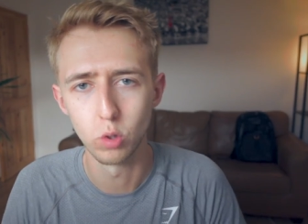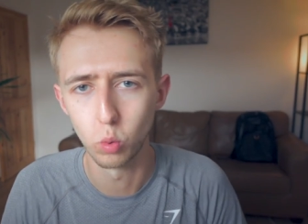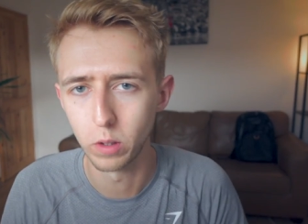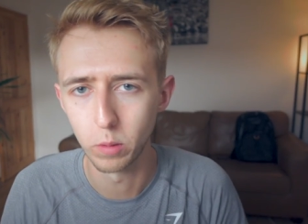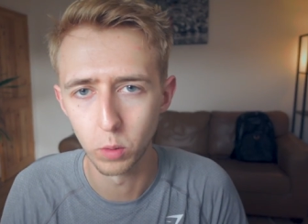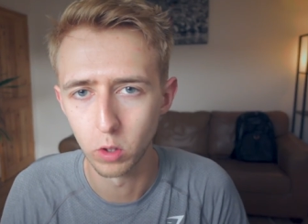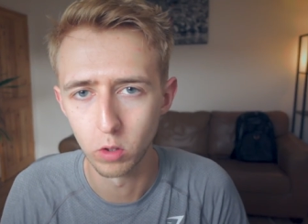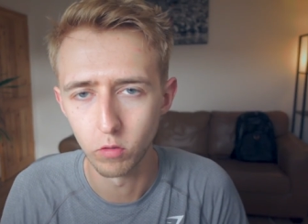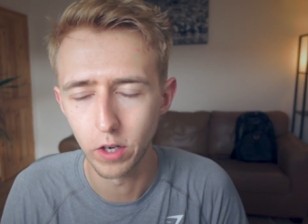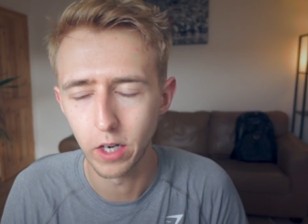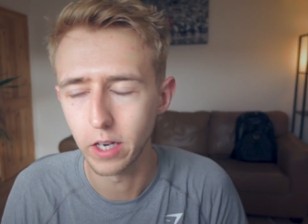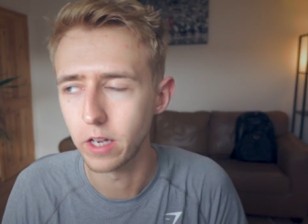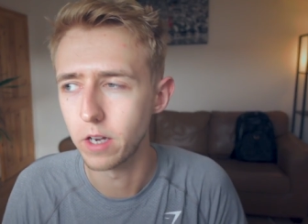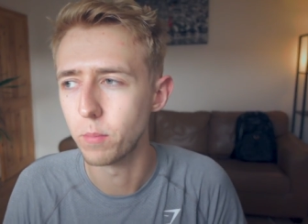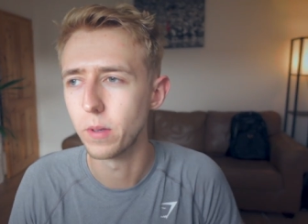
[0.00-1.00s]
we weren't
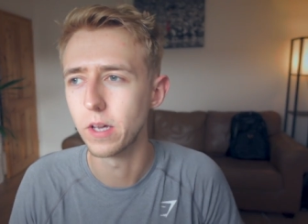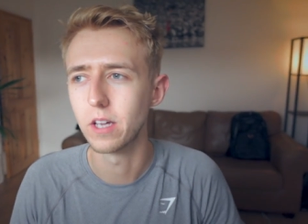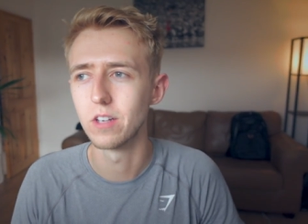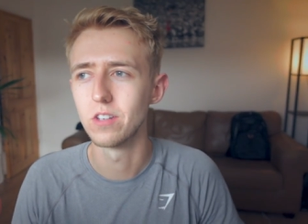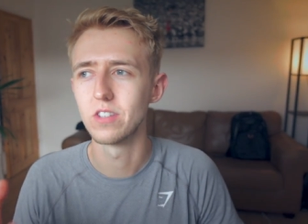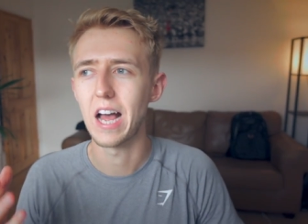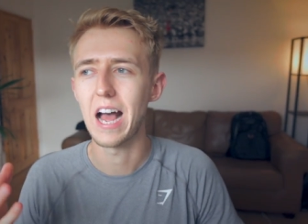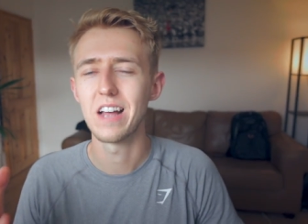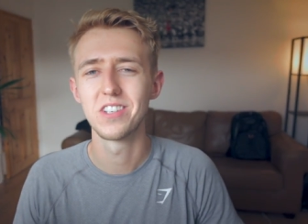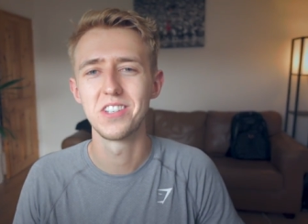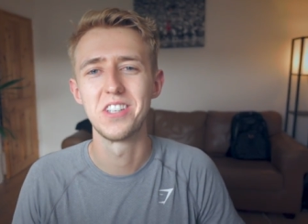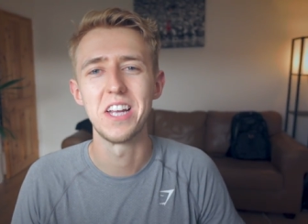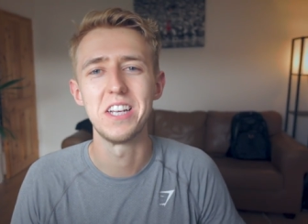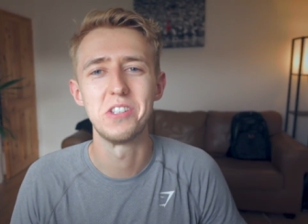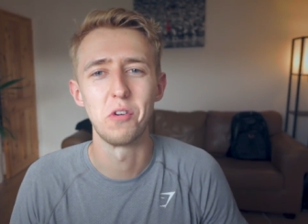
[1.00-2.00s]
really, because as
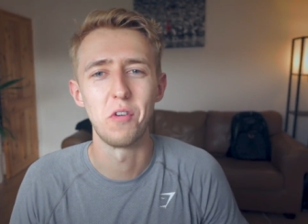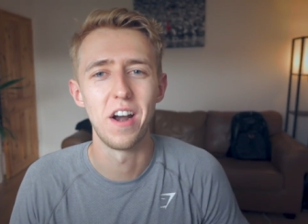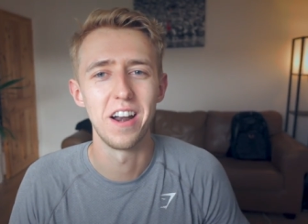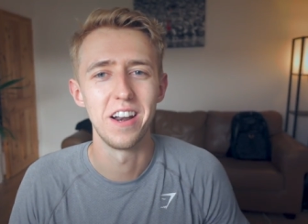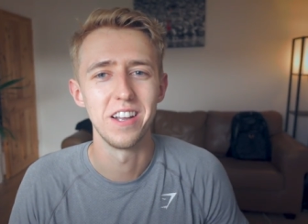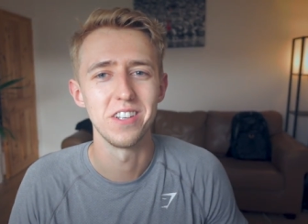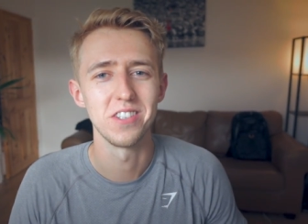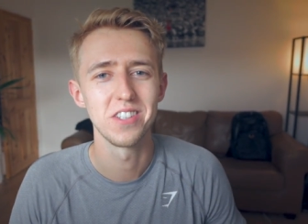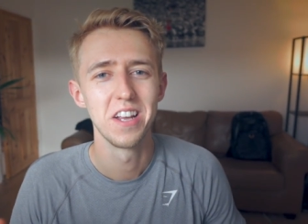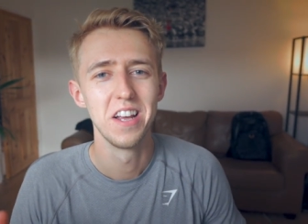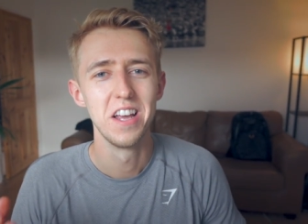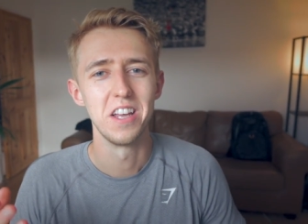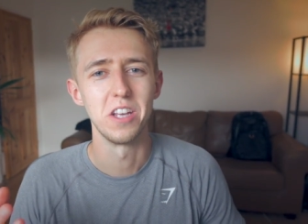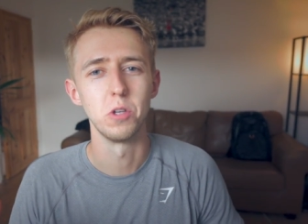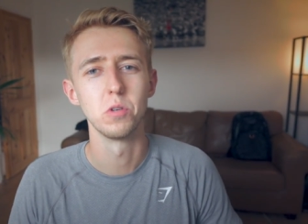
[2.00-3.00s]
a data analyst,
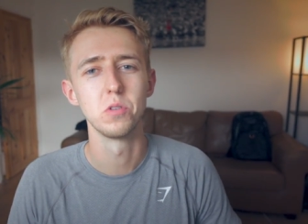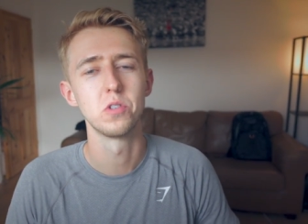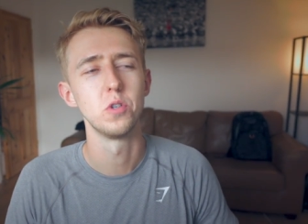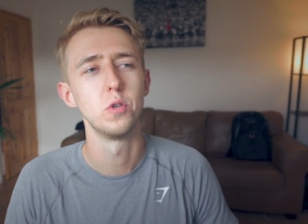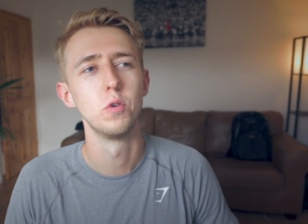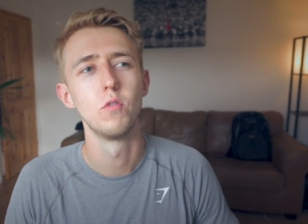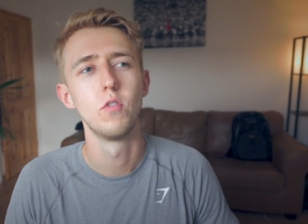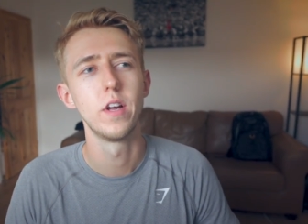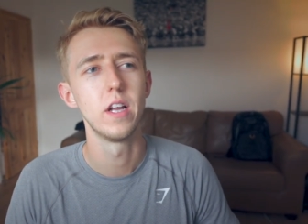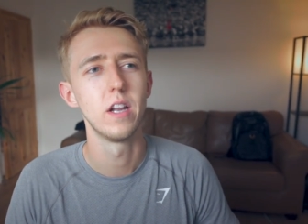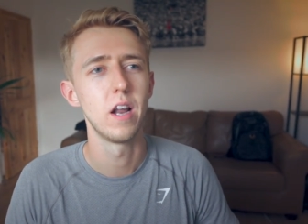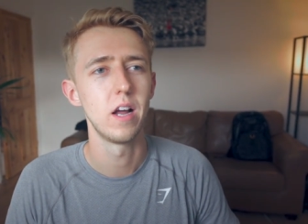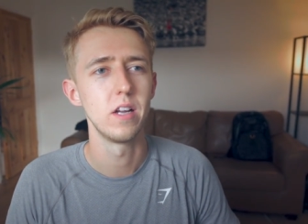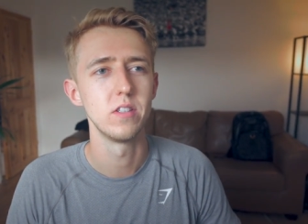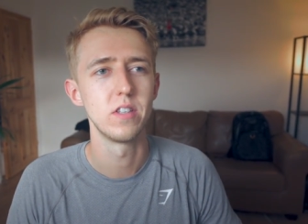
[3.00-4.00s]
you'll soon
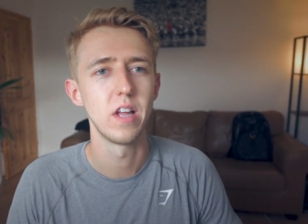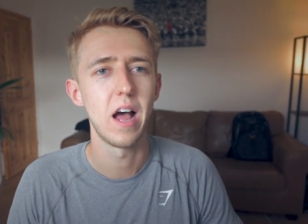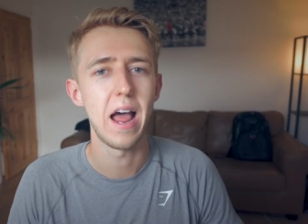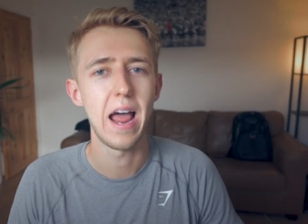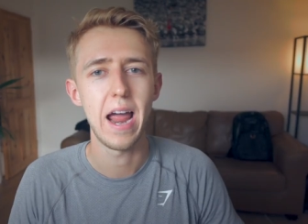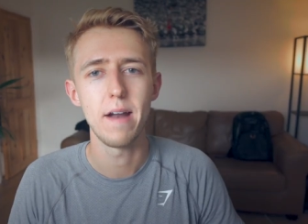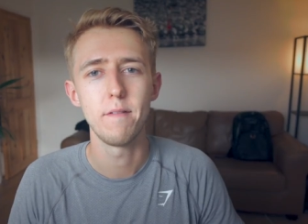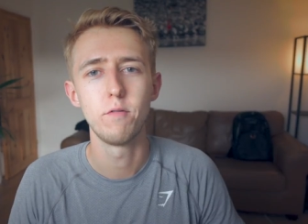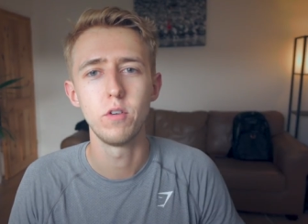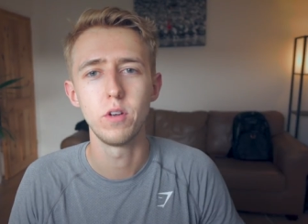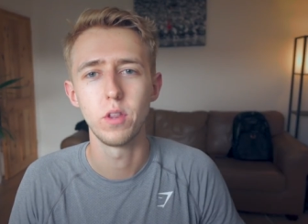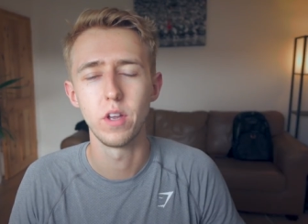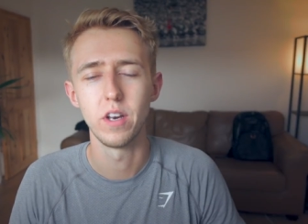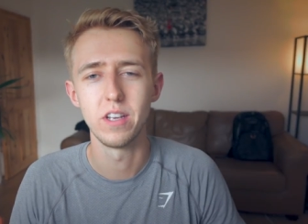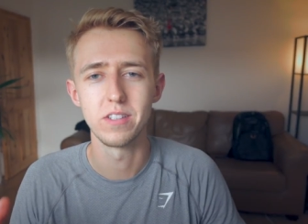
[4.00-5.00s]
realize that
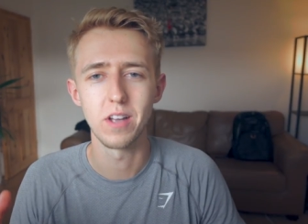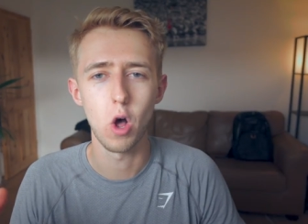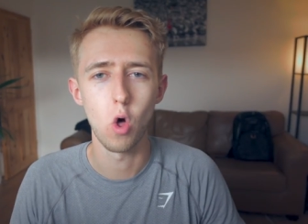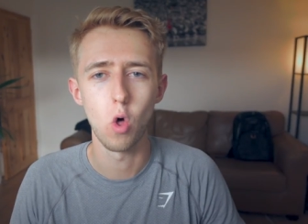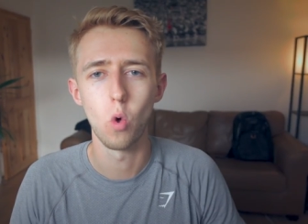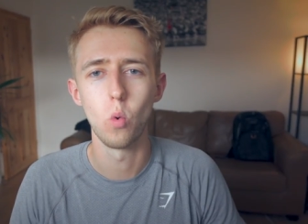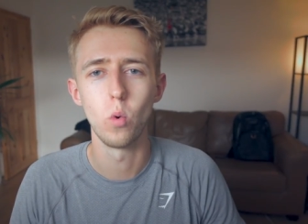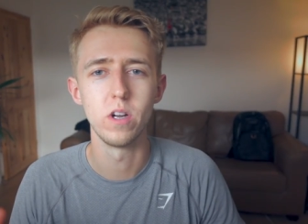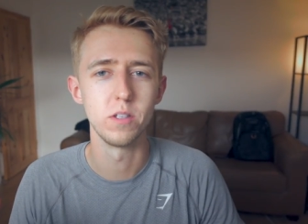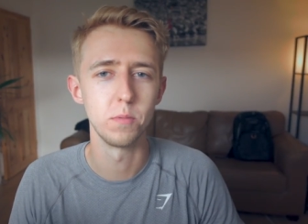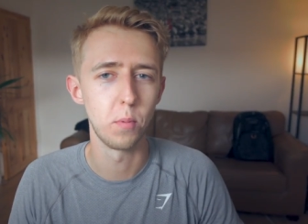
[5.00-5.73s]
everything is always